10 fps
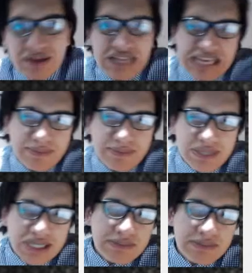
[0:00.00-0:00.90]
they
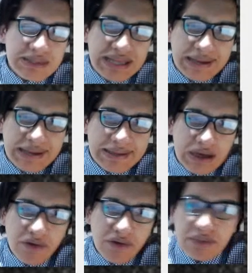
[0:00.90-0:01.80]
believe that the
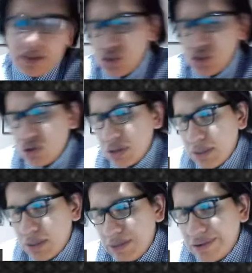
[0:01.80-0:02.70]
government should
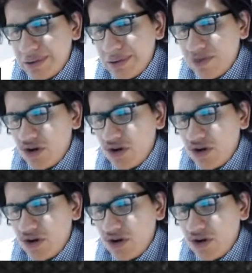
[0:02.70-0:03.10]
uh, very,